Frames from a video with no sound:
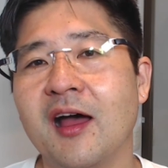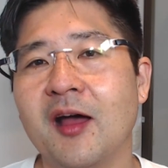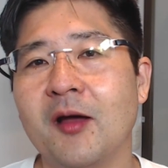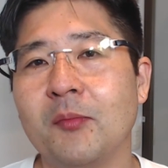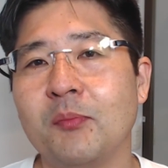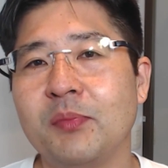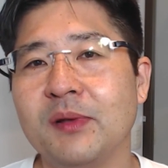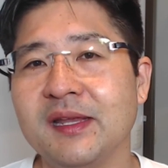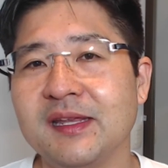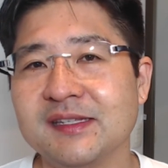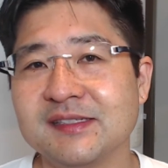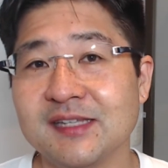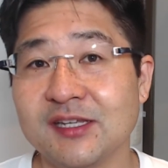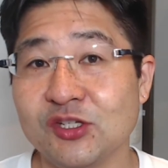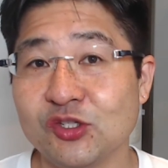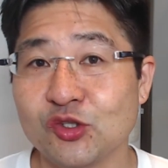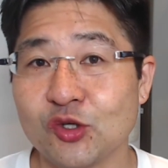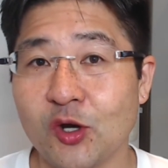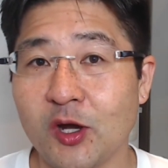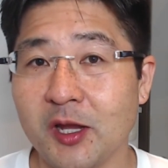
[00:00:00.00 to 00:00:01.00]
please
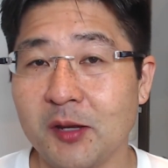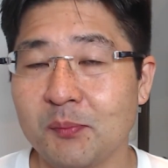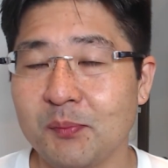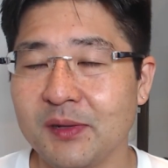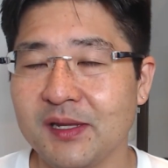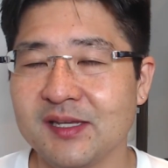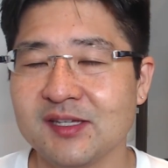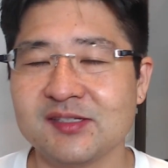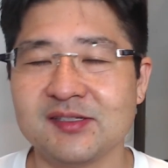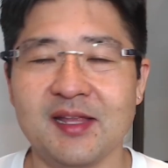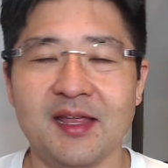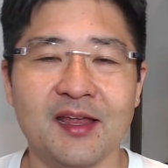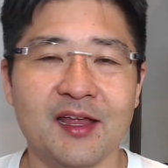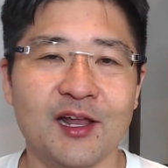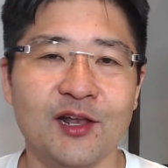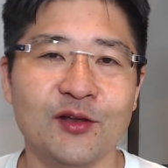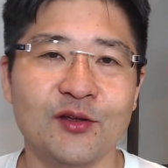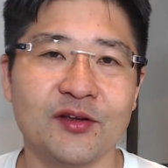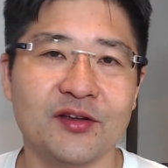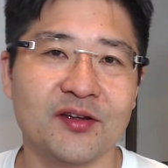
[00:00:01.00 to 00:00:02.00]
enjoy, please take a
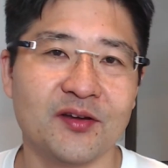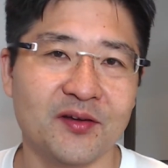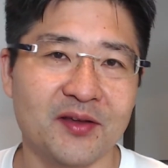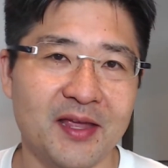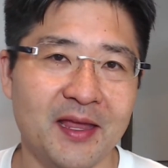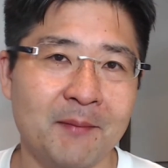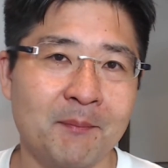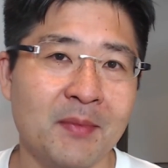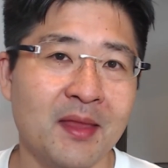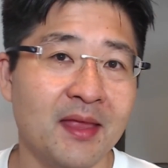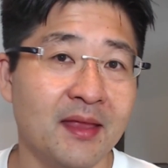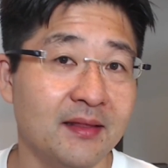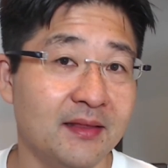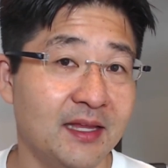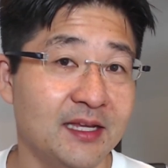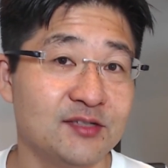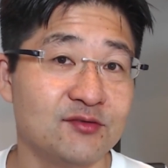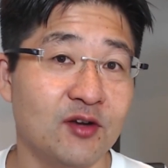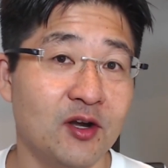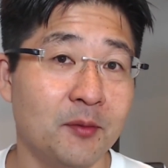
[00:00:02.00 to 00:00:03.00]
look. Okay,
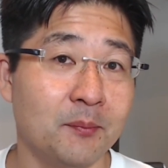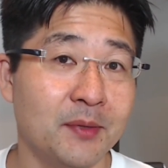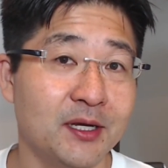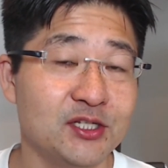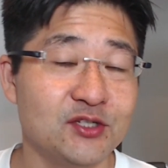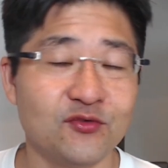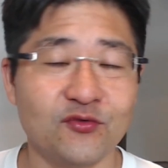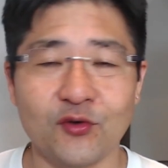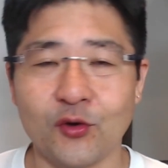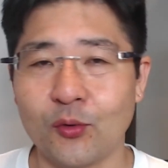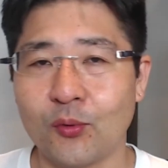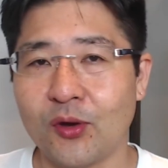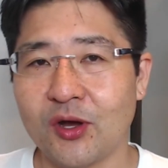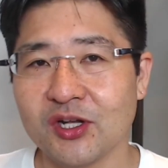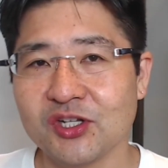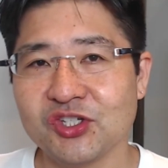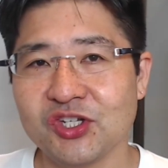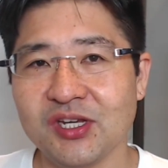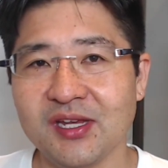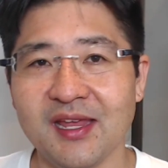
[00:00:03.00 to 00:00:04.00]
thanks very much for
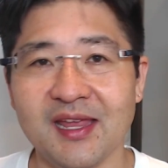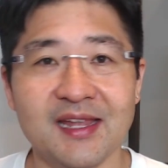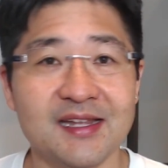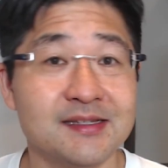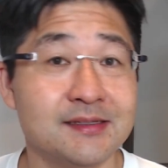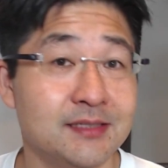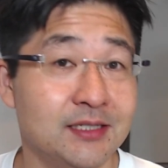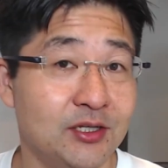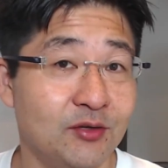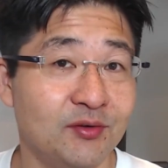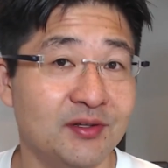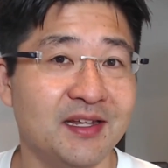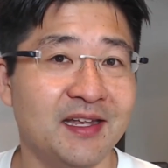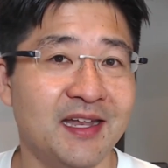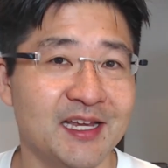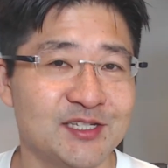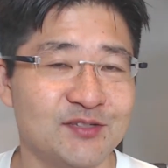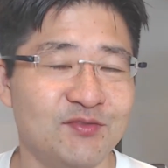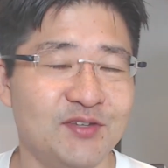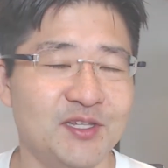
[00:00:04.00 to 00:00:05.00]
watching and see you in the
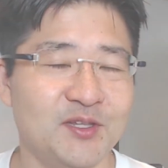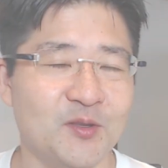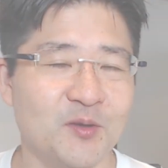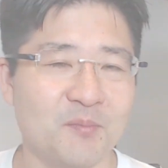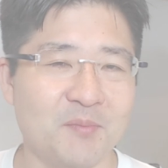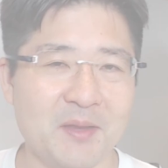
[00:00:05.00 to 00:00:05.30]
next video. Bye